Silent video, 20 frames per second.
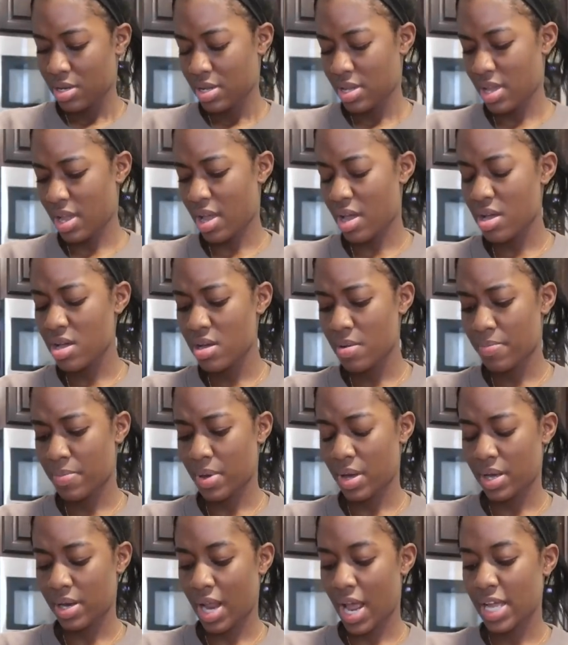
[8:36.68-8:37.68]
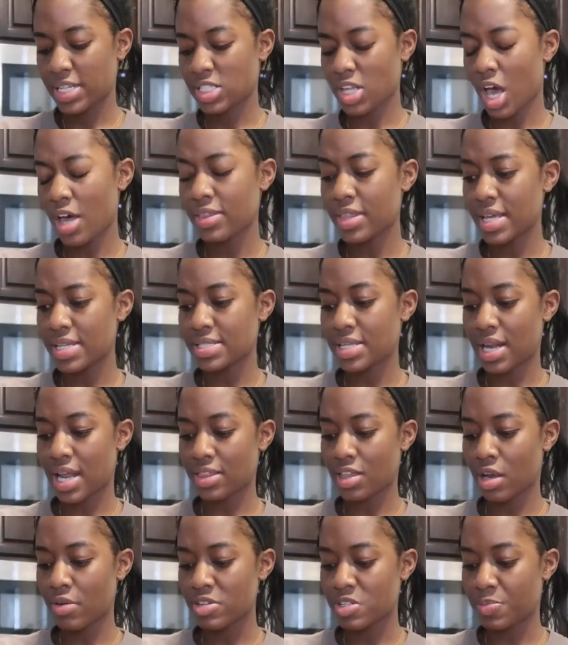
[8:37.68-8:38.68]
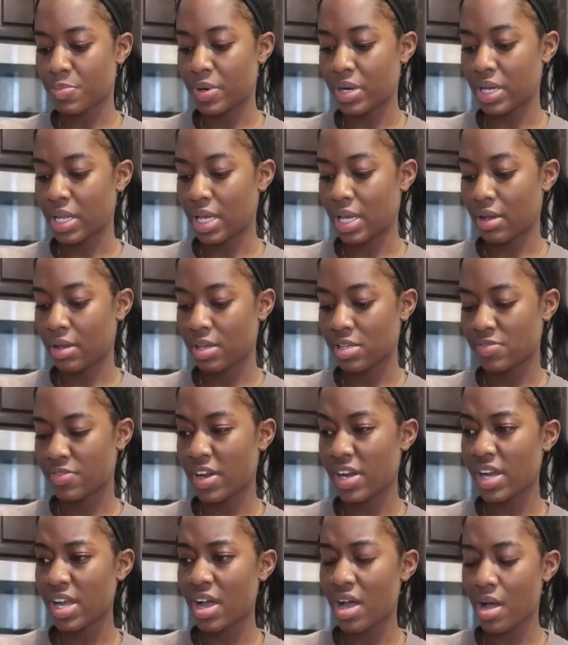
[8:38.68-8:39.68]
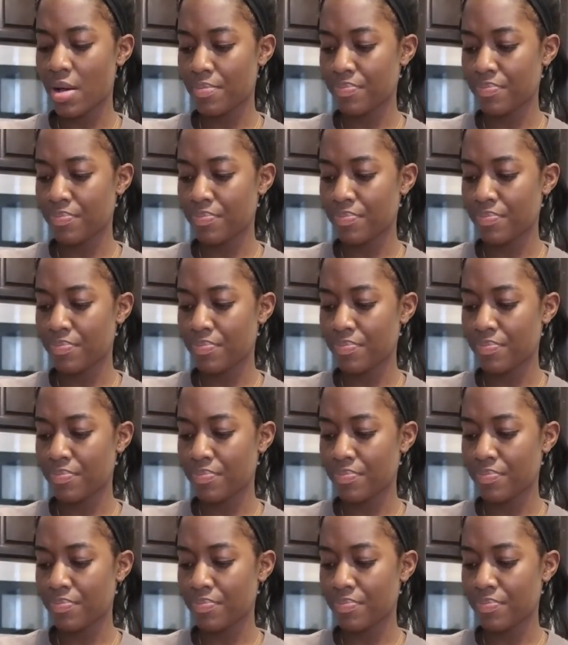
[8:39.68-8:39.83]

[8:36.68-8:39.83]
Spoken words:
yeah. But I saw this and I thought it was pretty. It's very